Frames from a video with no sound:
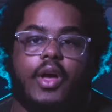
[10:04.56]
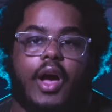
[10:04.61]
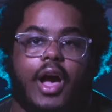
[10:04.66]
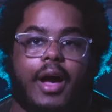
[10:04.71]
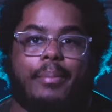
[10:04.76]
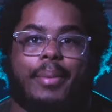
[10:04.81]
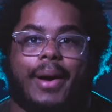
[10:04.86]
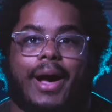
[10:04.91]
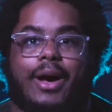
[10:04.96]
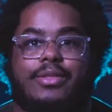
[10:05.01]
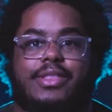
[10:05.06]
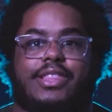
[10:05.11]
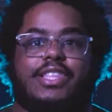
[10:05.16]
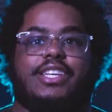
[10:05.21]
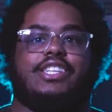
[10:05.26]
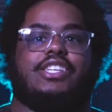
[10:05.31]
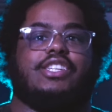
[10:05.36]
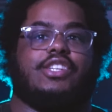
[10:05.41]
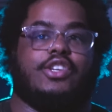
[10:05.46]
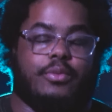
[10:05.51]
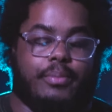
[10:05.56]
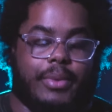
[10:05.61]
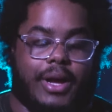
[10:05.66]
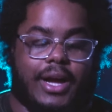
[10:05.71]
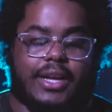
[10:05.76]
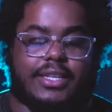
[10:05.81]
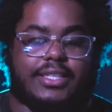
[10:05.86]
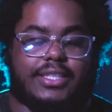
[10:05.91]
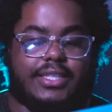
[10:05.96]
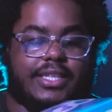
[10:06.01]
about this
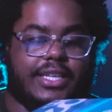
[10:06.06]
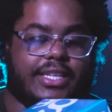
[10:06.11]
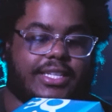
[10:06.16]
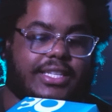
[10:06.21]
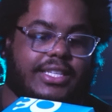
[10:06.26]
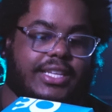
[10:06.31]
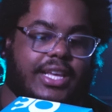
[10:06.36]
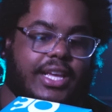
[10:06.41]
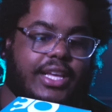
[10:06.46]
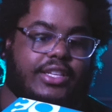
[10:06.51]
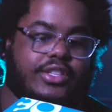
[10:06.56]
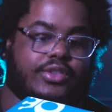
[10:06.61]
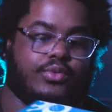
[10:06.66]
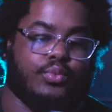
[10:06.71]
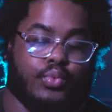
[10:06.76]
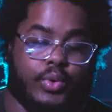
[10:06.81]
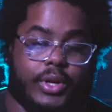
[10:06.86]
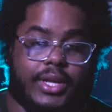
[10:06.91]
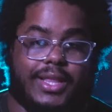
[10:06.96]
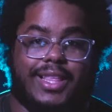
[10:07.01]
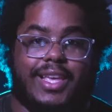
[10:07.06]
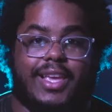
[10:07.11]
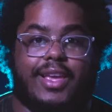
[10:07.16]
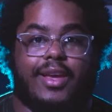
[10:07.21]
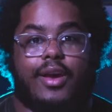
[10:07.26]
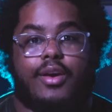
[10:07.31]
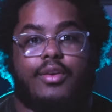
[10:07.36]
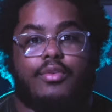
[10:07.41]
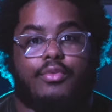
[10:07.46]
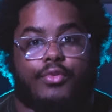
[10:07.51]
shoebox, this is
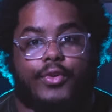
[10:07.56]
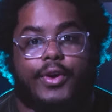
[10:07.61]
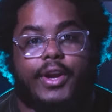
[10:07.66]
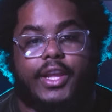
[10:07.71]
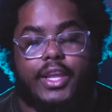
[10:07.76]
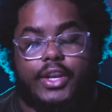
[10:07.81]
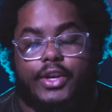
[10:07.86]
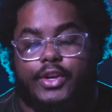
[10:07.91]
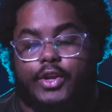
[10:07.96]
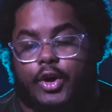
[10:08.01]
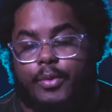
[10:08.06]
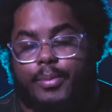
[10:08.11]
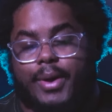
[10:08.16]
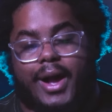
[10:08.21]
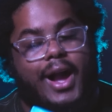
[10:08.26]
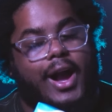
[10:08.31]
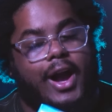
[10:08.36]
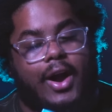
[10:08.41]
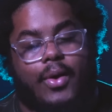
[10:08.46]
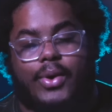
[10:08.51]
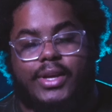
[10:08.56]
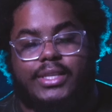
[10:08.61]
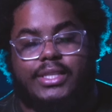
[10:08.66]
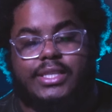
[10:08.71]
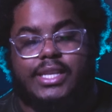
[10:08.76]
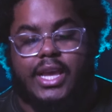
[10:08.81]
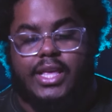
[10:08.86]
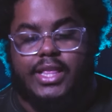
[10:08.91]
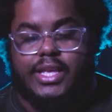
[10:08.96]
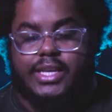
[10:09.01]
really freaking dope. I always
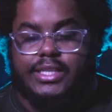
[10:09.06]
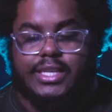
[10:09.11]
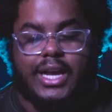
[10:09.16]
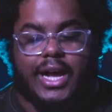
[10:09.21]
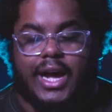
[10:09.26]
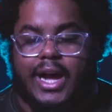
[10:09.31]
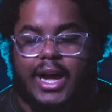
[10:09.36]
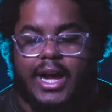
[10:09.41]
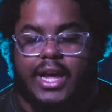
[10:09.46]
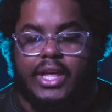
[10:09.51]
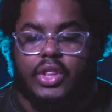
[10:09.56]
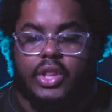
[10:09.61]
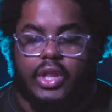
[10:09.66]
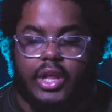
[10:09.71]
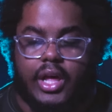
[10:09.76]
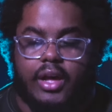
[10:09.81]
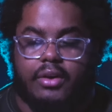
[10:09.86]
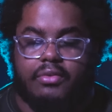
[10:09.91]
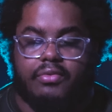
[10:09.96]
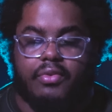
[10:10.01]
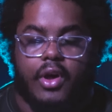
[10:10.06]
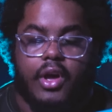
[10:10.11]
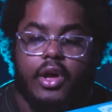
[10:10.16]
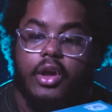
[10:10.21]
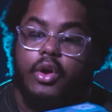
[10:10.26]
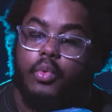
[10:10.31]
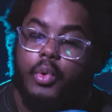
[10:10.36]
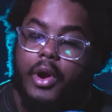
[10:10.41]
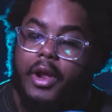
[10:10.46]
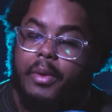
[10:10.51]
say this, I love
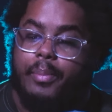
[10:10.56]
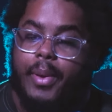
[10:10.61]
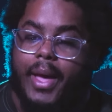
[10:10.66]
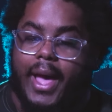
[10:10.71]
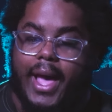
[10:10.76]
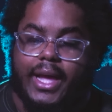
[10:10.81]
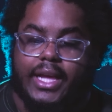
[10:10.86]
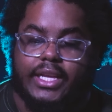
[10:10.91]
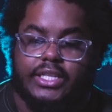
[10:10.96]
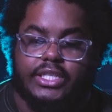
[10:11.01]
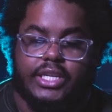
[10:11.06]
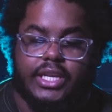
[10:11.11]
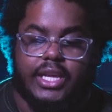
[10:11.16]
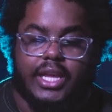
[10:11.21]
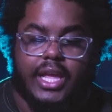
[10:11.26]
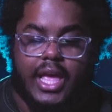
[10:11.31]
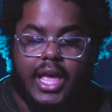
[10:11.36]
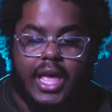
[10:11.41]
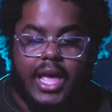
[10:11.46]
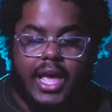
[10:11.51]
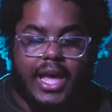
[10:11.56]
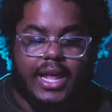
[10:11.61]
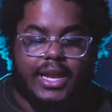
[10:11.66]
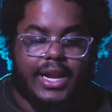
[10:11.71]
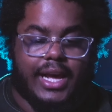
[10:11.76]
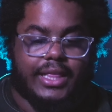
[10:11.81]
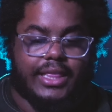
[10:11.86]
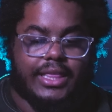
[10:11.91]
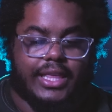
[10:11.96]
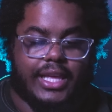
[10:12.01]
great packaging, and
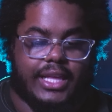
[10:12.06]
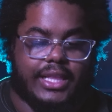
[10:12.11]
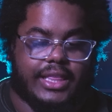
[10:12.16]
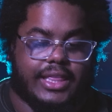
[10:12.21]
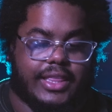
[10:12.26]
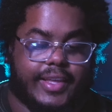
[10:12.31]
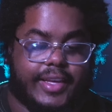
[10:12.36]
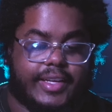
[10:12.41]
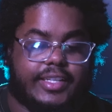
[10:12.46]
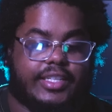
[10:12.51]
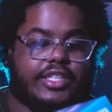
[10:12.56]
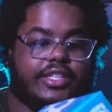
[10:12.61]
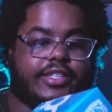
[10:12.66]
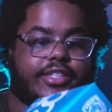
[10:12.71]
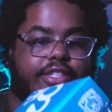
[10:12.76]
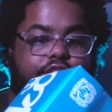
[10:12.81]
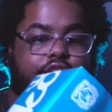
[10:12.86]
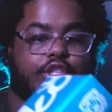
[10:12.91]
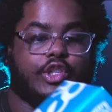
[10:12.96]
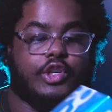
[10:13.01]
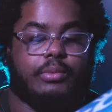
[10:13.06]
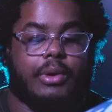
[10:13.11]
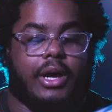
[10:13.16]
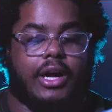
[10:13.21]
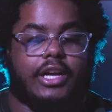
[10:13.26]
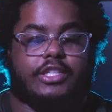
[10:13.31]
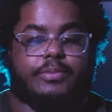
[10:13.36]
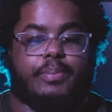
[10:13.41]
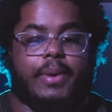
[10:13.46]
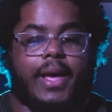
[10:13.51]
I think this
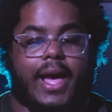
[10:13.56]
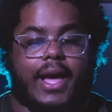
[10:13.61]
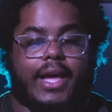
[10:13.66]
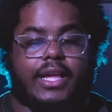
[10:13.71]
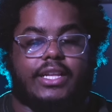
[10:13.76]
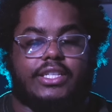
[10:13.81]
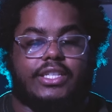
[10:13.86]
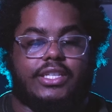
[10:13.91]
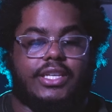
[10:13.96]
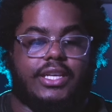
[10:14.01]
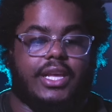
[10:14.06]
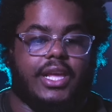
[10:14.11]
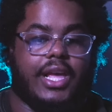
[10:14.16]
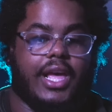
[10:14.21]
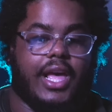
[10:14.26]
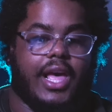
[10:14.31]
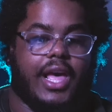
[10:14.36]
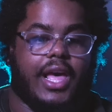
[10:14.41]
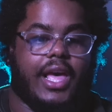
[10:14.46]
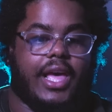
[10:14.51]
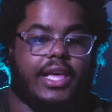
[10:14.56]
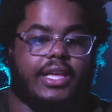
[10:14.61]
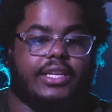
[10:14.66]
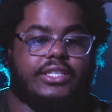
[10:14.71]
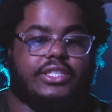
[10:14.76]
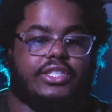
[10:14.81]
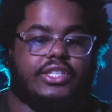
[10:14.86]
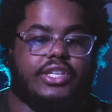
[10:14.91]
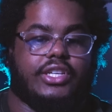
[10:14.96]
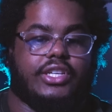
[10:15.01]
shoebox packaging is